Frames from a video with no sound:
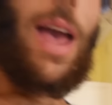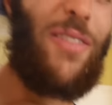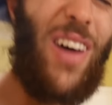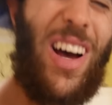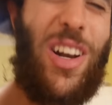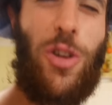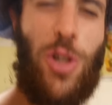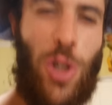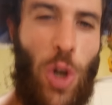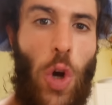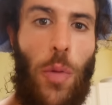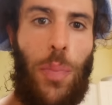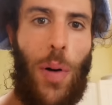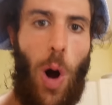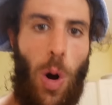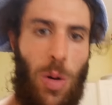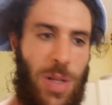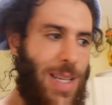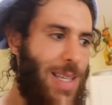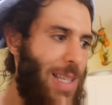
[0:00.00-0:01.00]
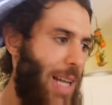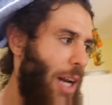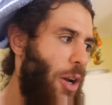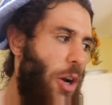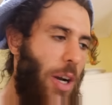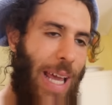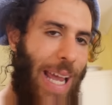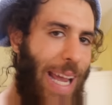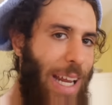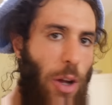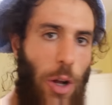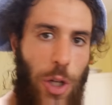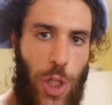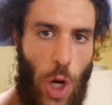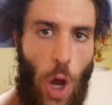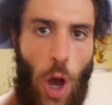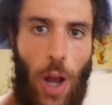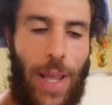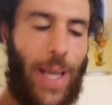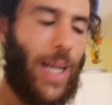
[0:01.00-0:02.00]
If I do two pulses and I don't hear no
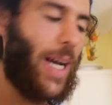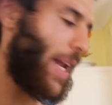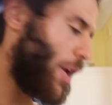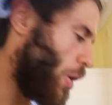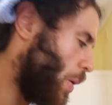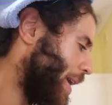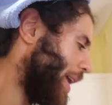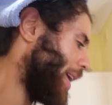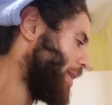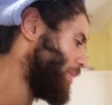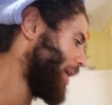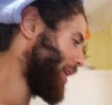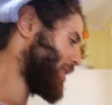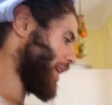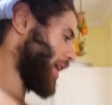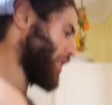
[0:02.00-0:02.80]
churning, I know I need to mix